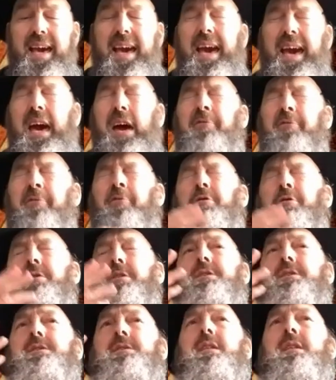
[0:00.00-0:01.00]

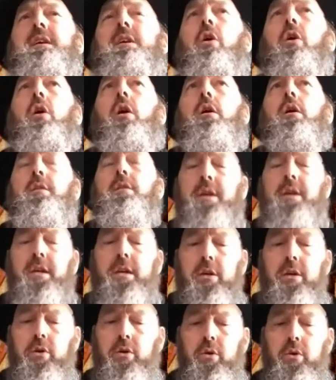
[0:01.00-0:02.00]
effortlessly hauling
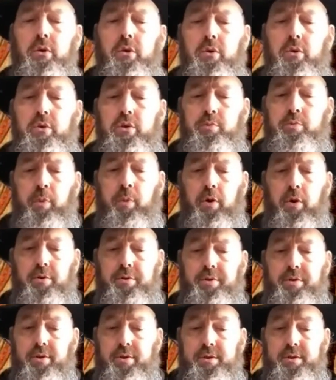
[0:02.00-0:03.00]
huge
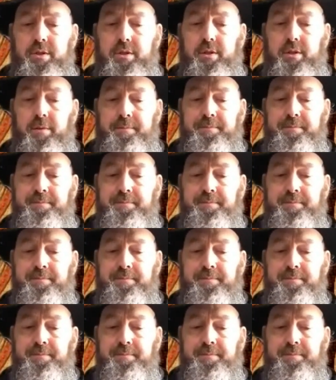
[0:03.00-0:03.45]
boulders